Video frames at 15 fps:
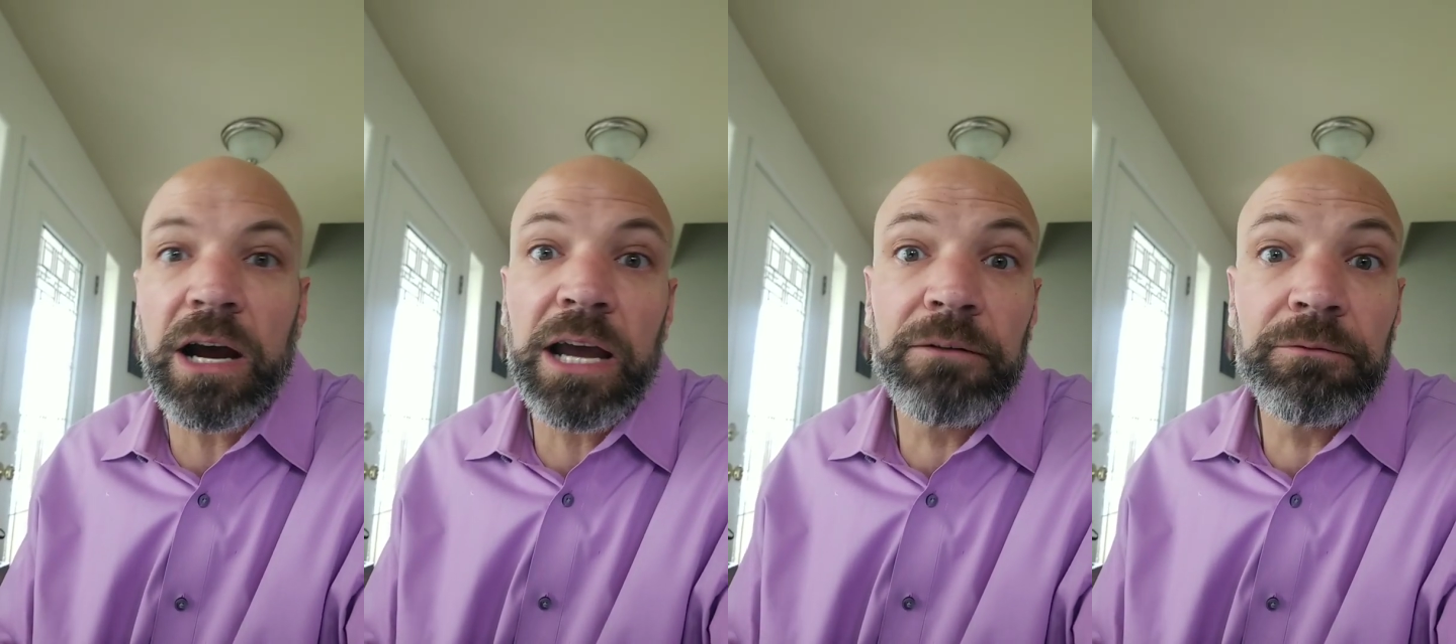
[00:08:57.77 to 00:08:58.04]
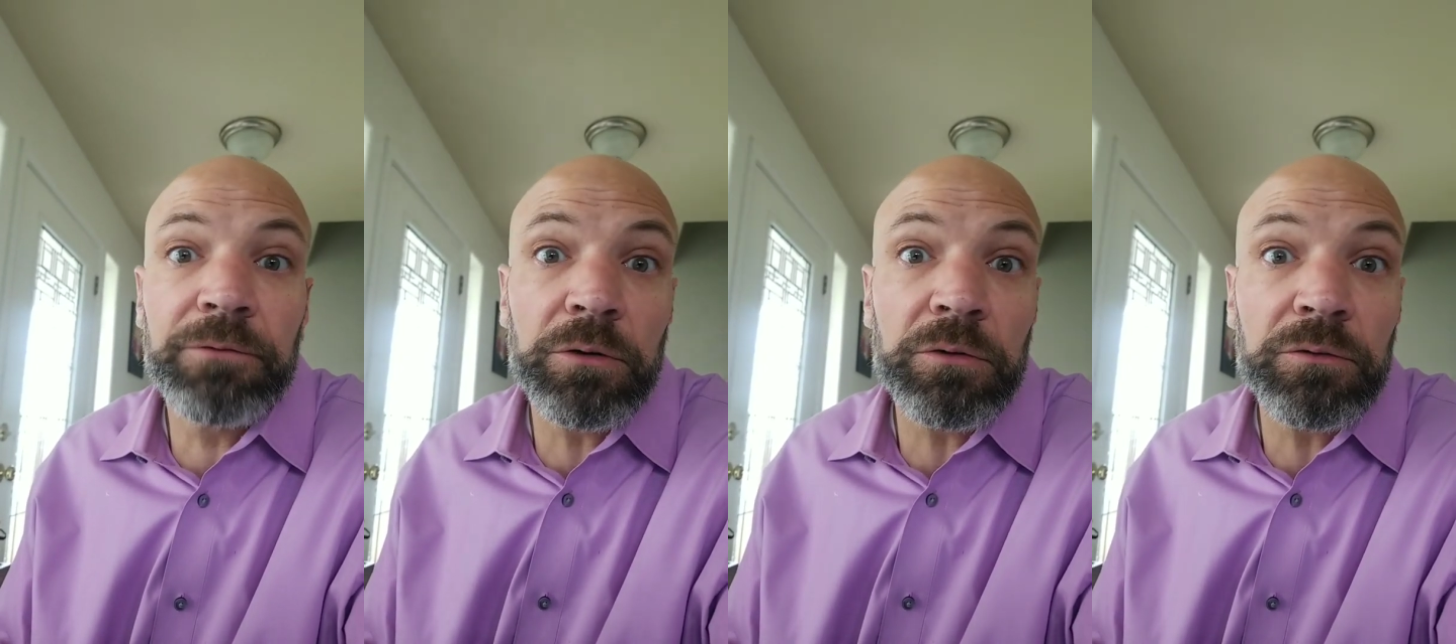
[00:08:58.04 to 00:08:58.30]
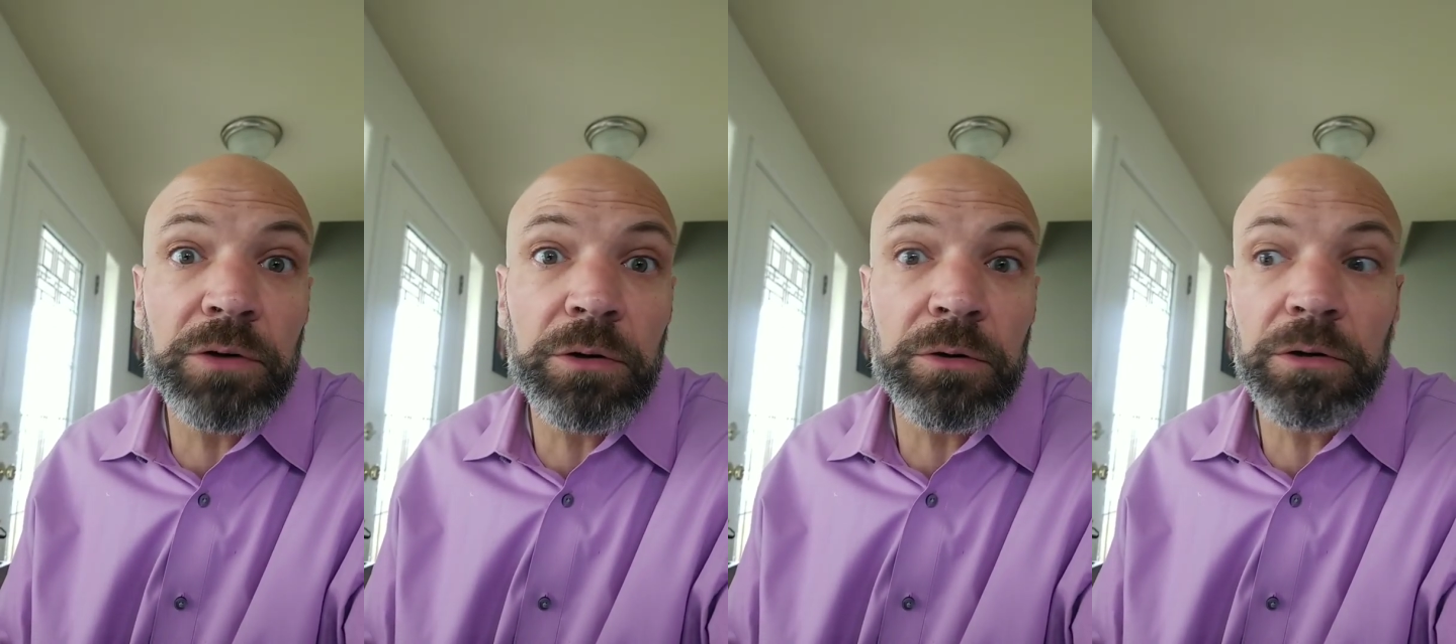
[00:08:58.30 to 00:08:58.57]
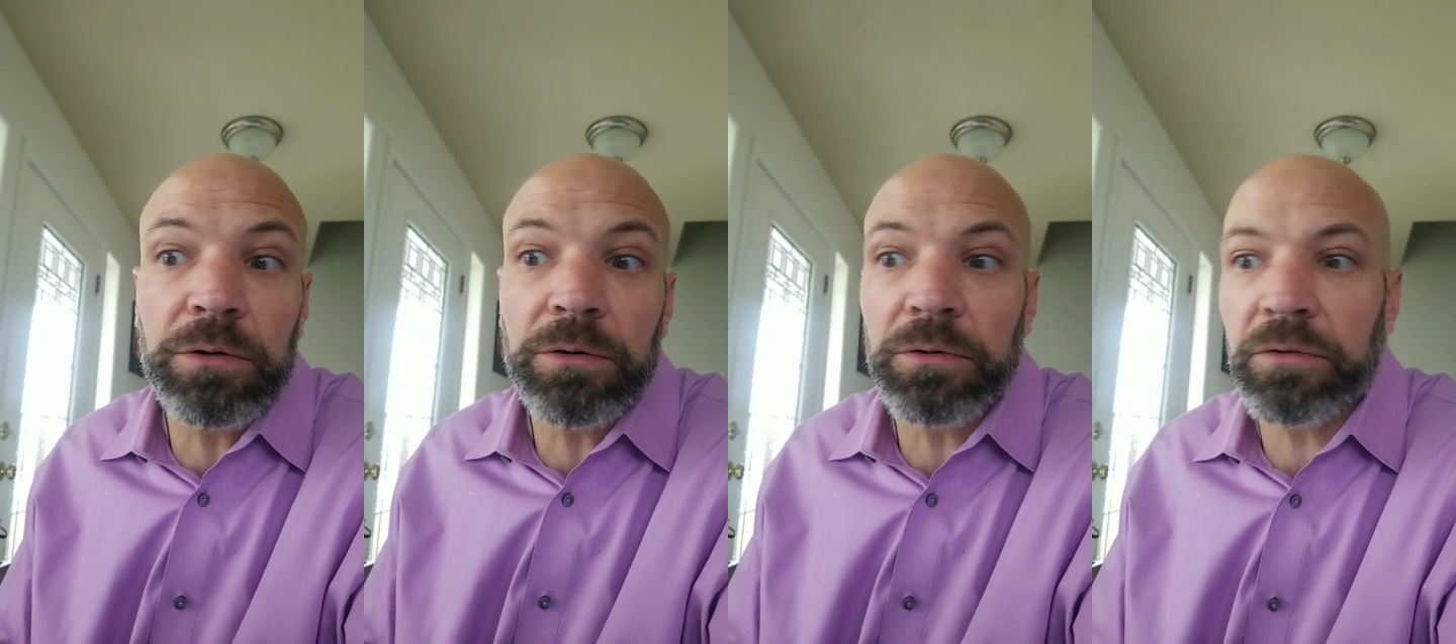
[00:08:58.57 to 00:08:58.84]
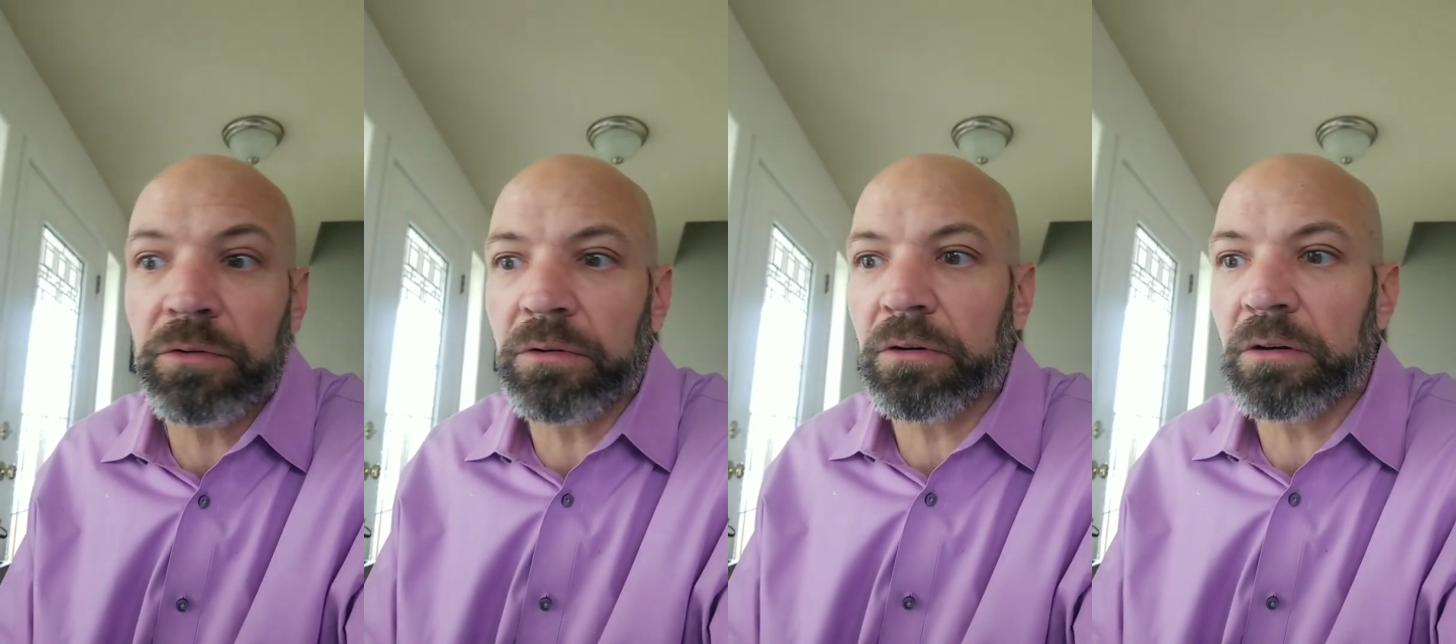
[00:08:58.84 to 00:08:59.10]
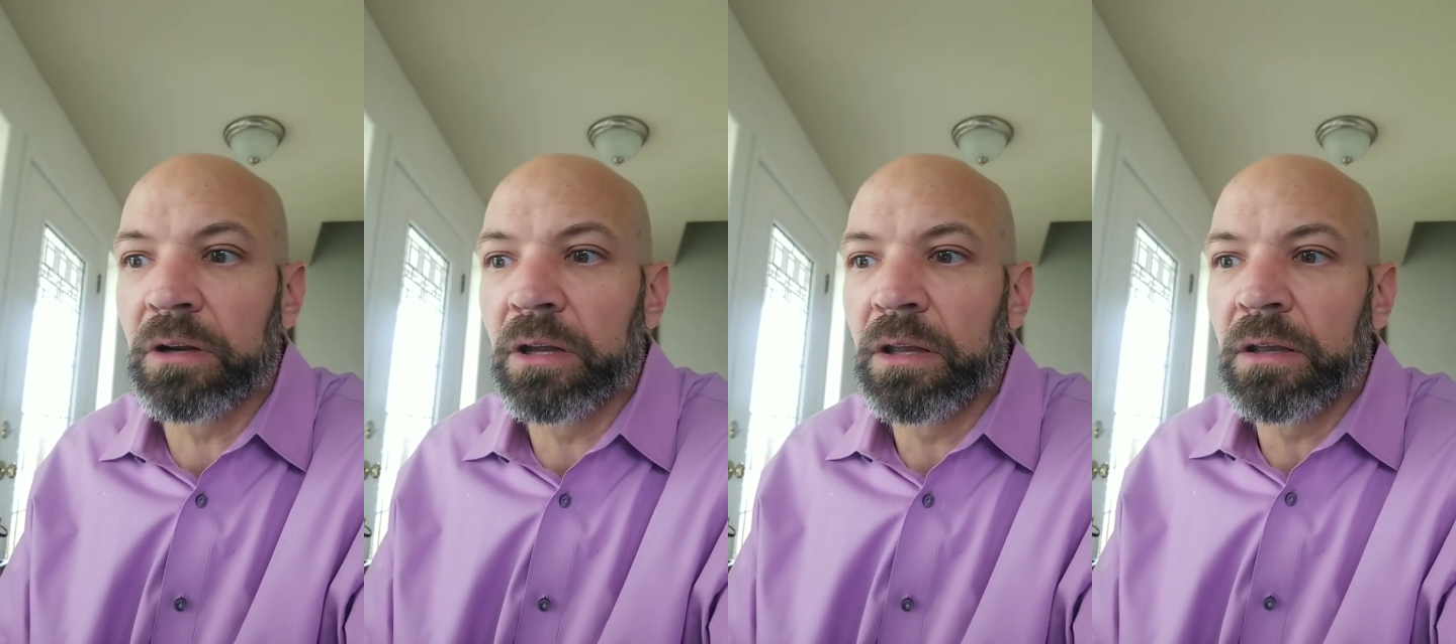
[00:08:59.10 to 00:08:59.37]
iPhone photos
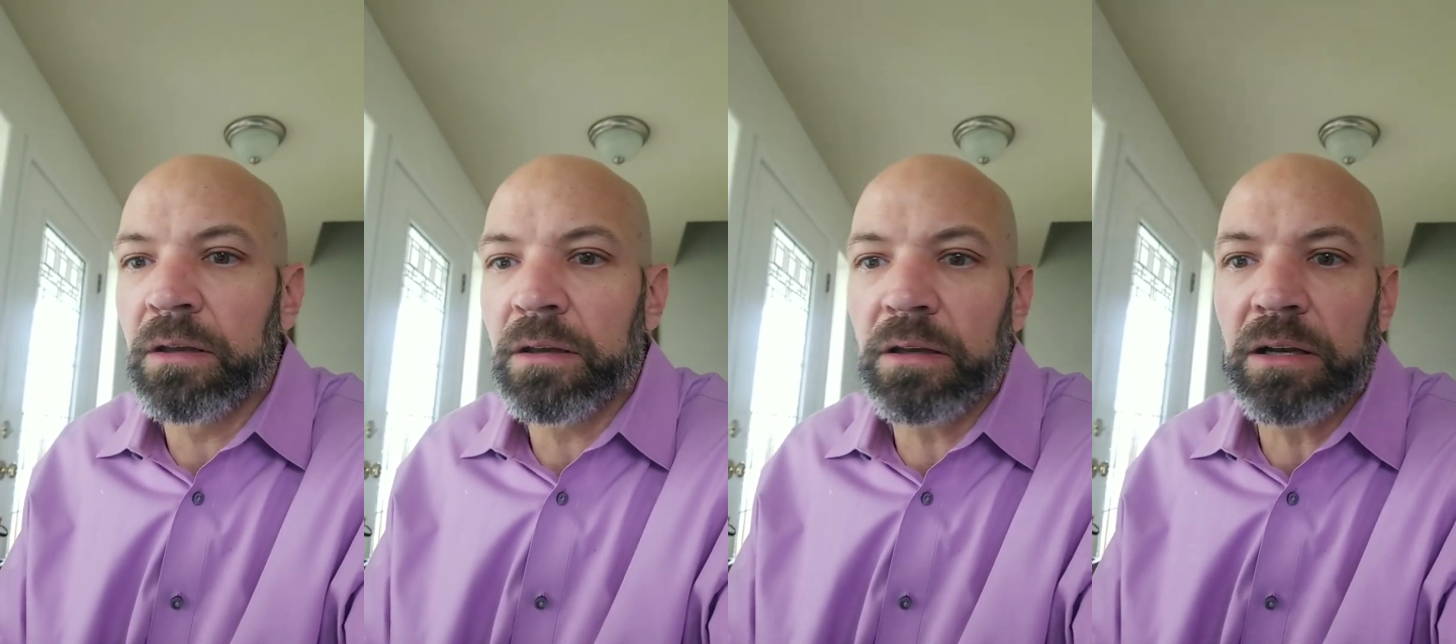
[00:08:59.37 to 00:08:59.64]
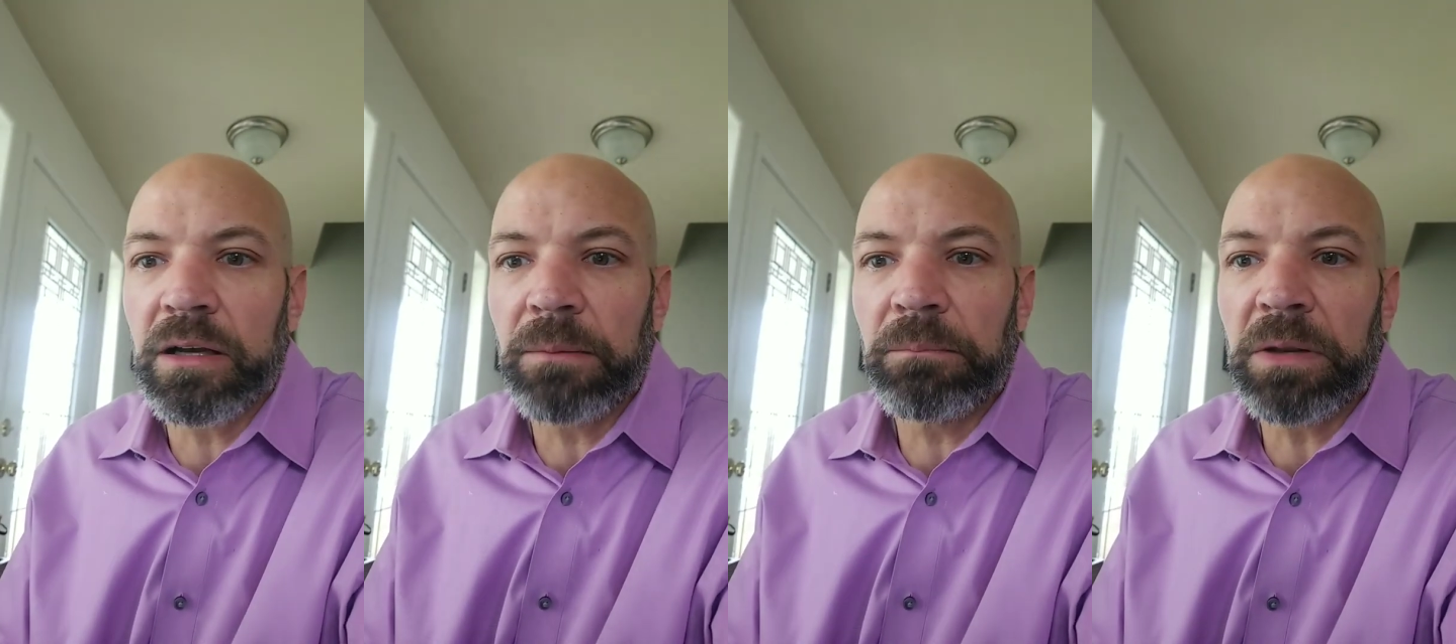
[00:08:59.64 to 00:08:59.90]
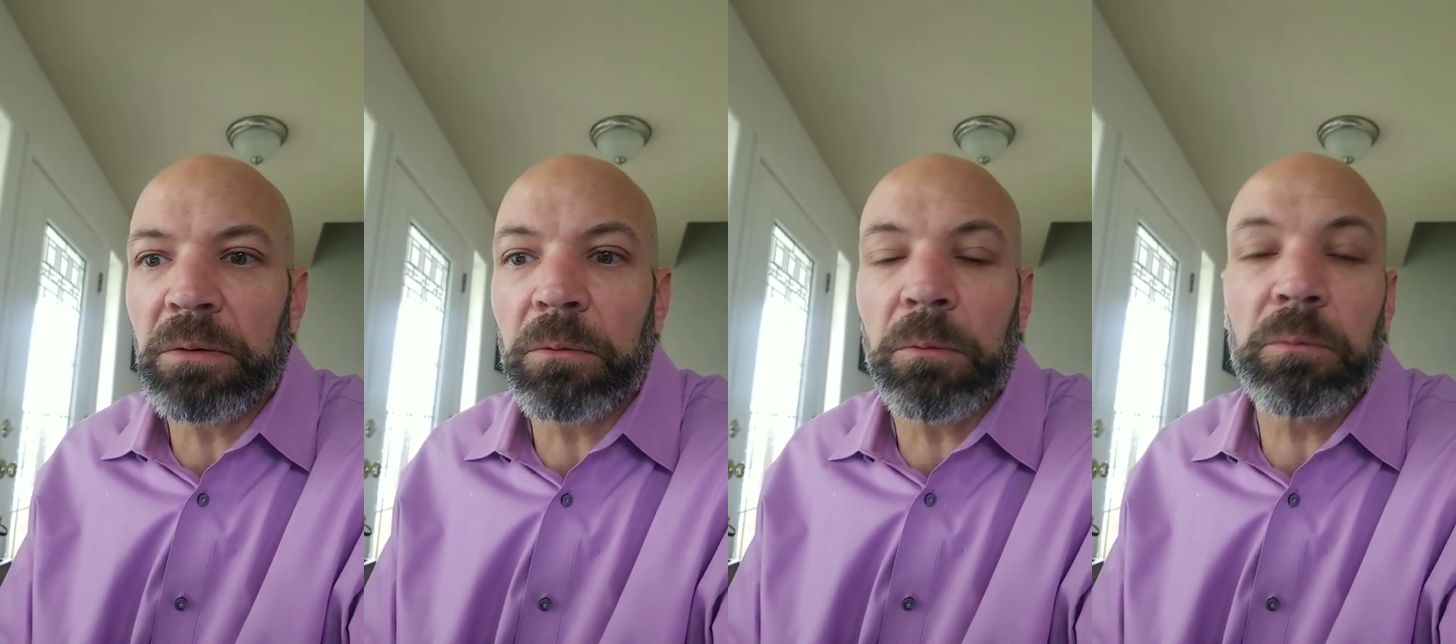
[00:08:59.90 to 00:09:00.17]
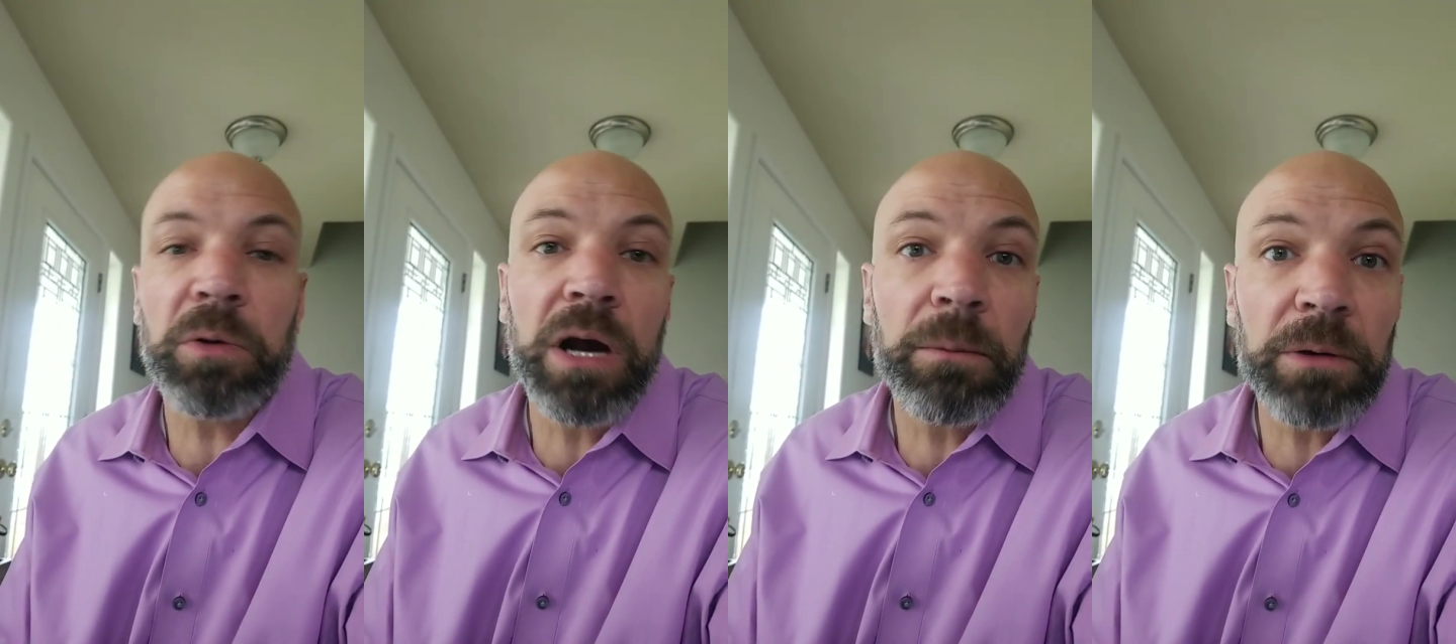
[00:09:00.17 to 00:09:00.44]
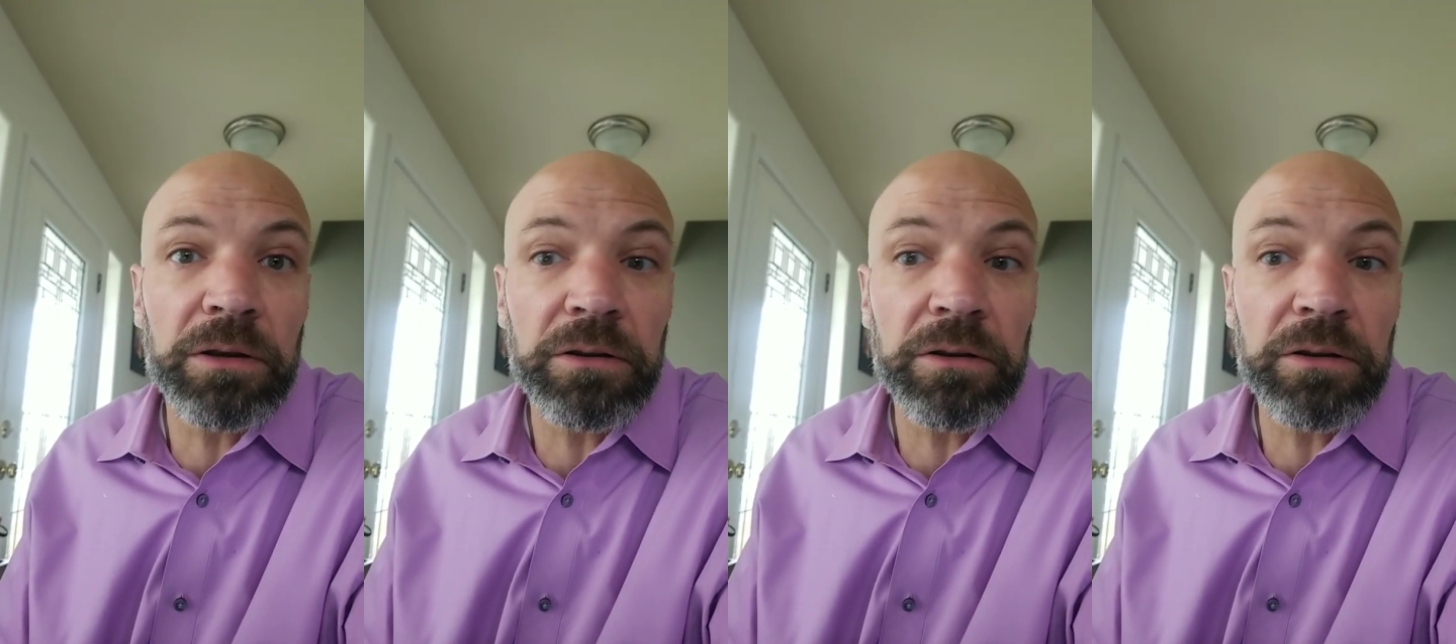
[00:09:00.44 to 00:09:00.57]
or minimal property